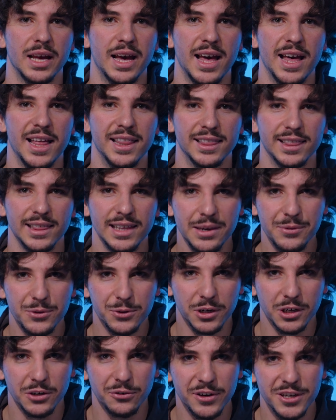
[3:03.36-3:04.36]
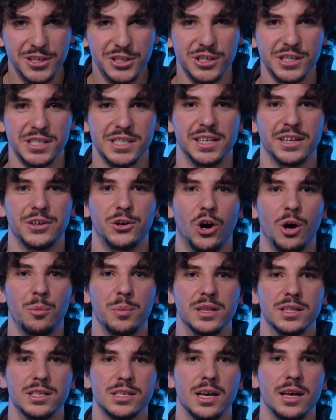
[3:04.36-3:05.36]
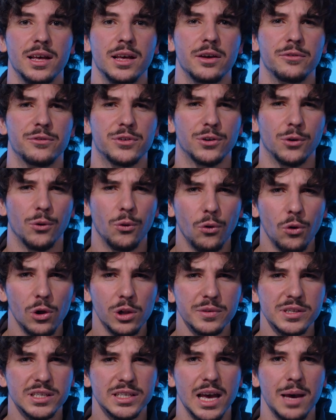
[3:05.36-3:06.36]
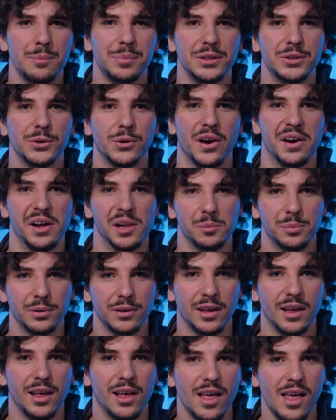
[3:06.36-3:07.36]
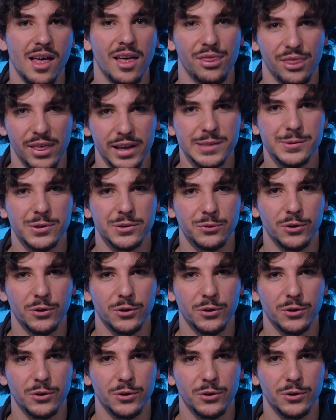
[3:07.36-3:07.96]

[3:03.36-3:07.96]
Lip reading: and leave your questions in the comments. We're always happy to help. Thanks for